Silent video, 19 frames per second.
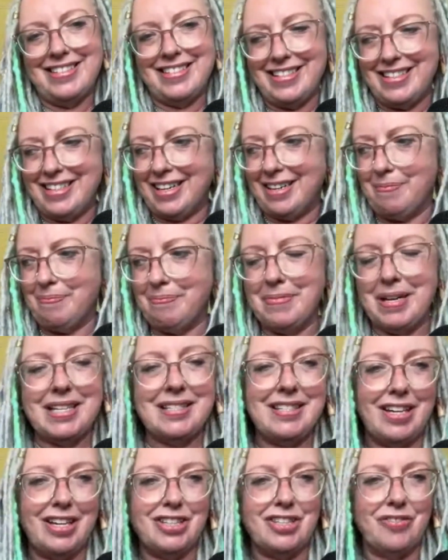that
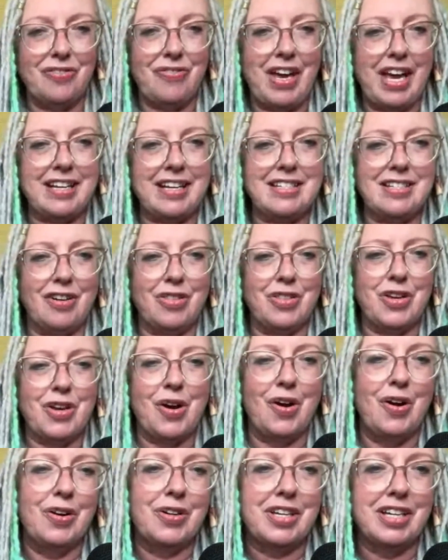massage effect on the
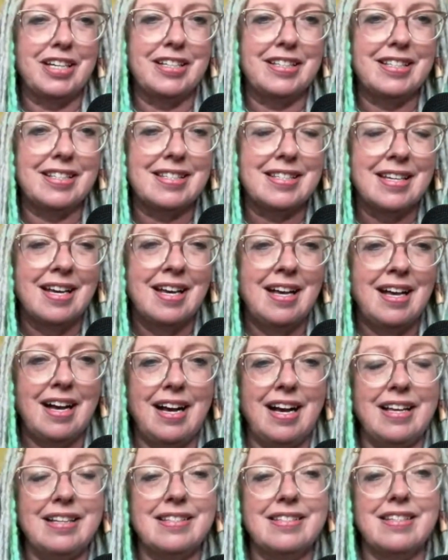organs,
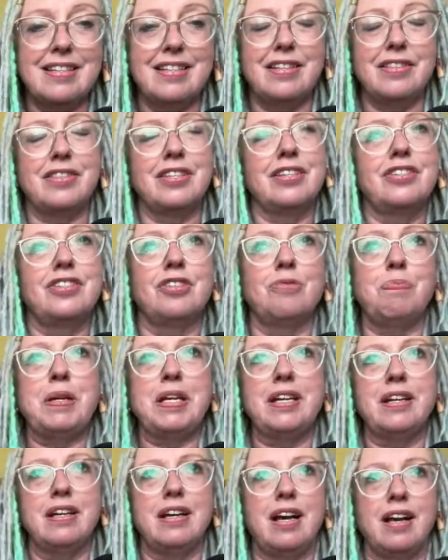and there should
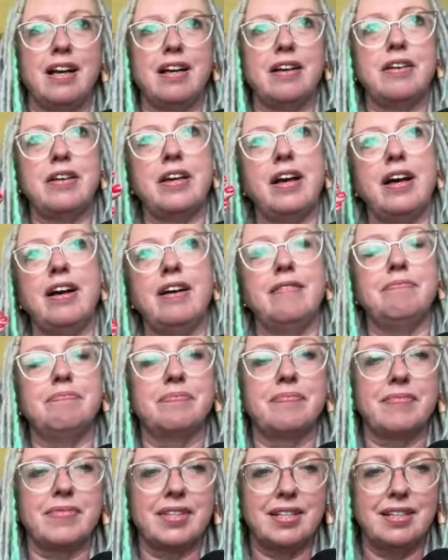be a
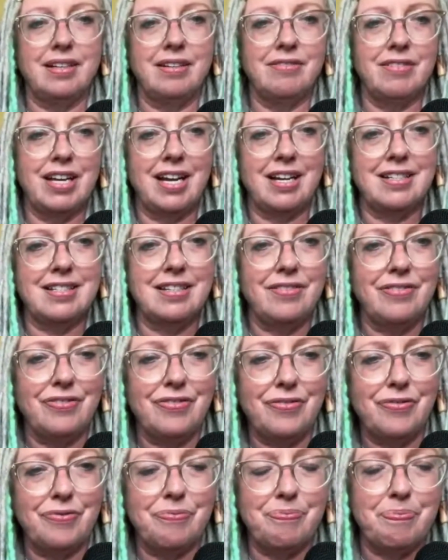um, a reactive
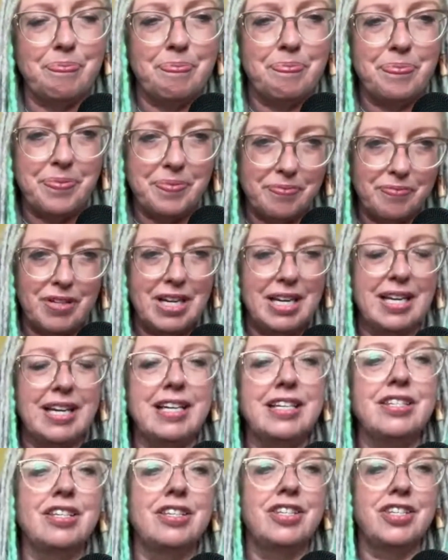
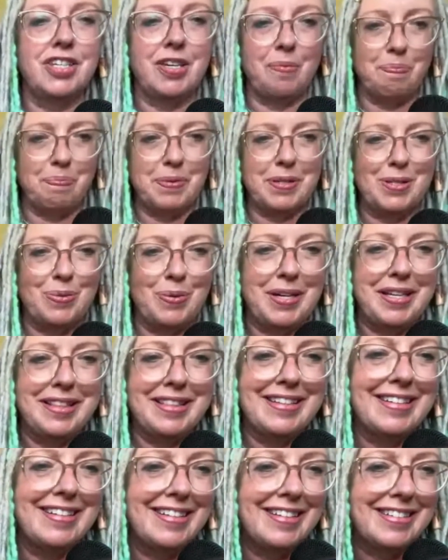relationship between
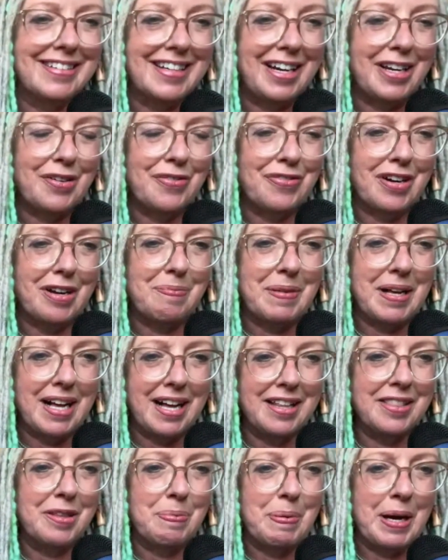the diaphragm
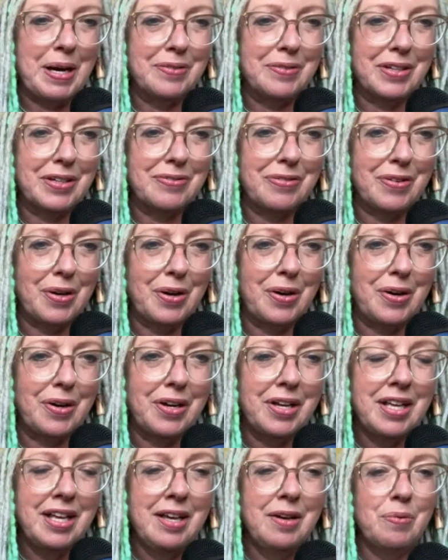and the pelvic floor,
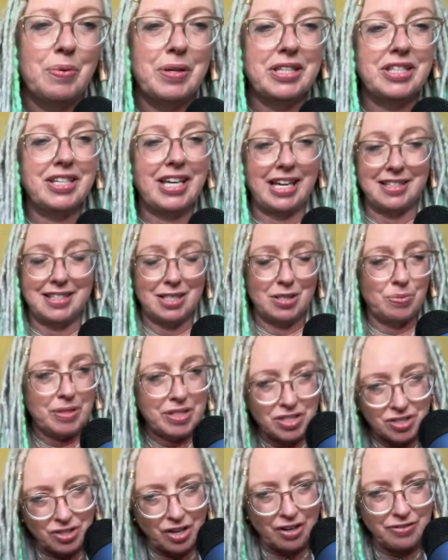which gets
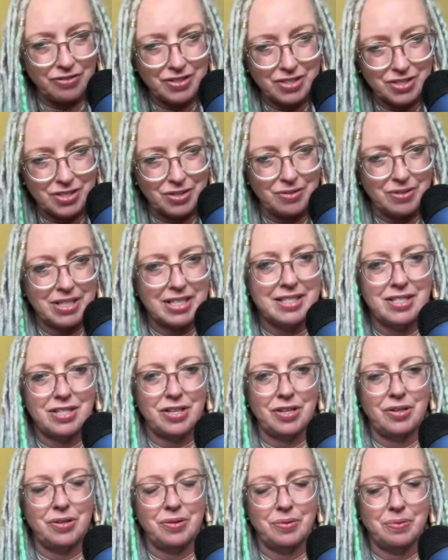switched off as soon as
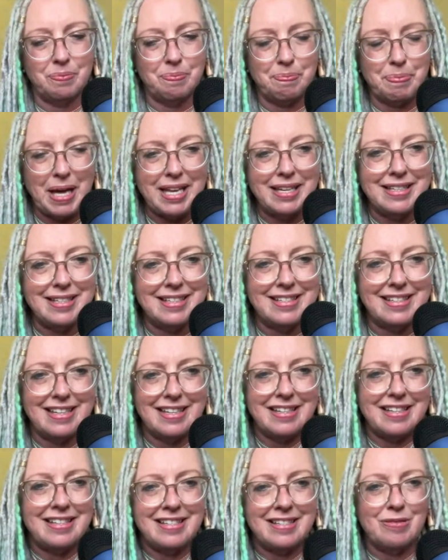you bend
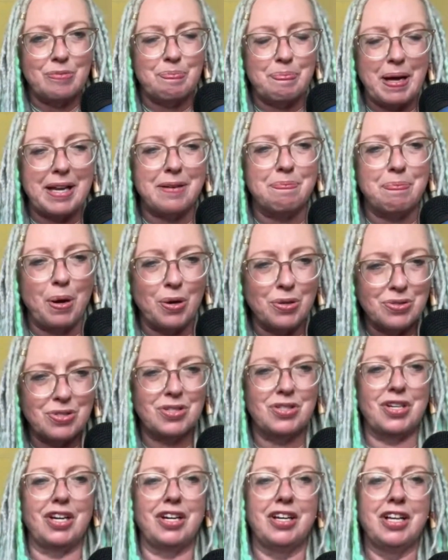into bad
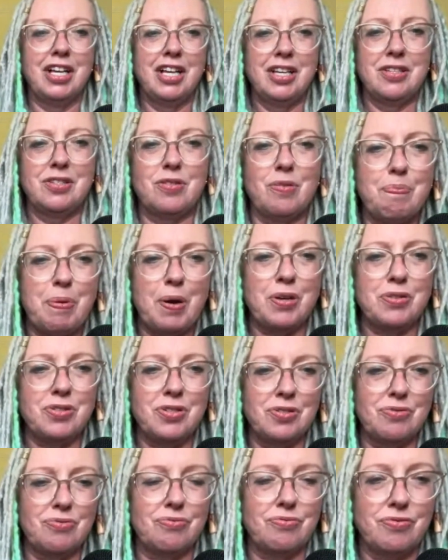posture. So,
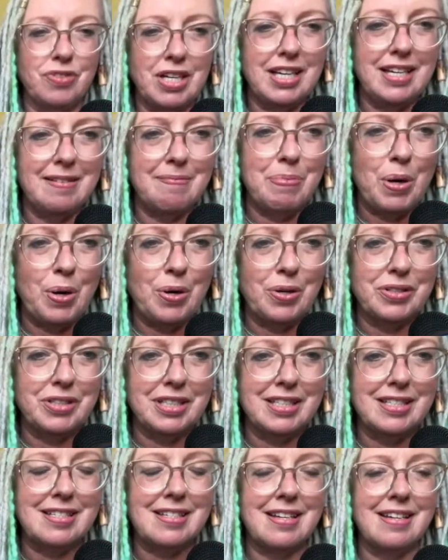posture is really
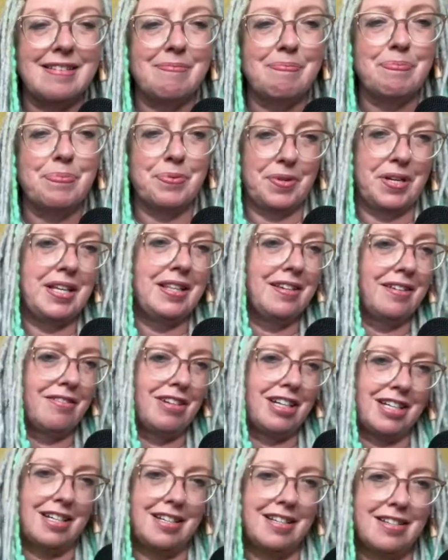important, and breathing
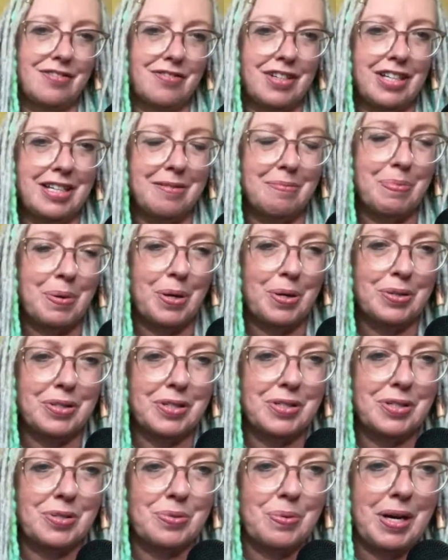correctly is really
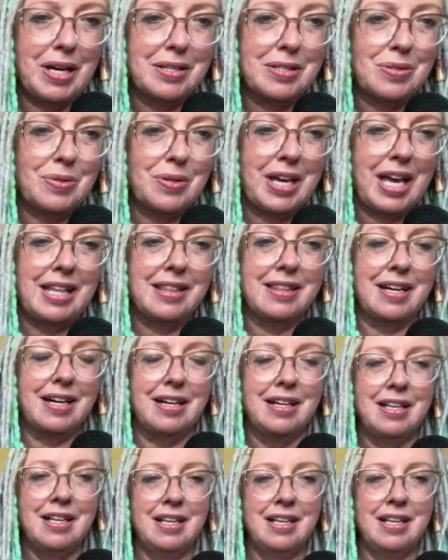important as well. So, getting that